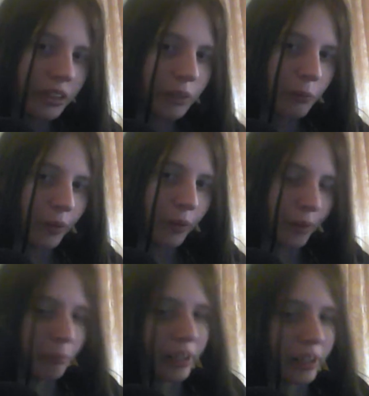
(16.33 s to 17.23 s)

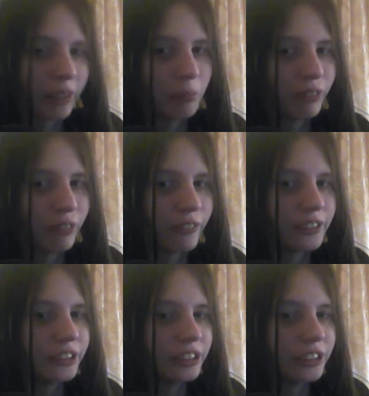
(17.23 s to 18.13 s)
Welcome back, my
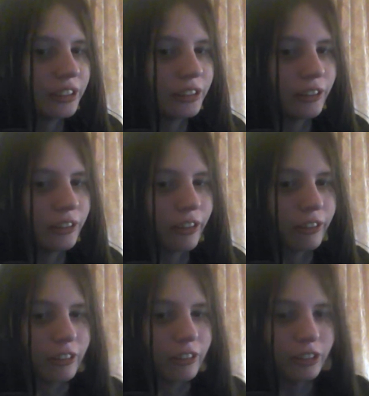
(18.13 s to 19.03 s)
friends, to another
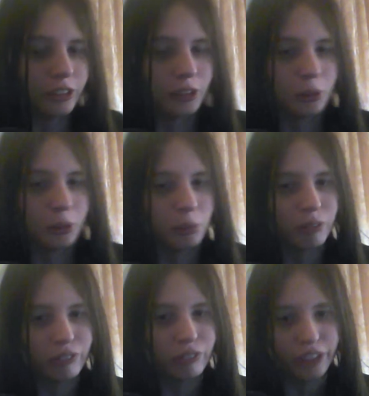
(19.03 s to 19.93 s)
YouTube
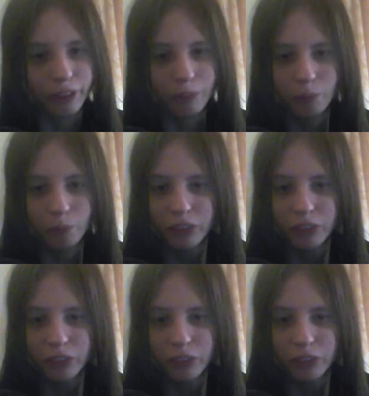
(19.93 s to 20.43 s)
video.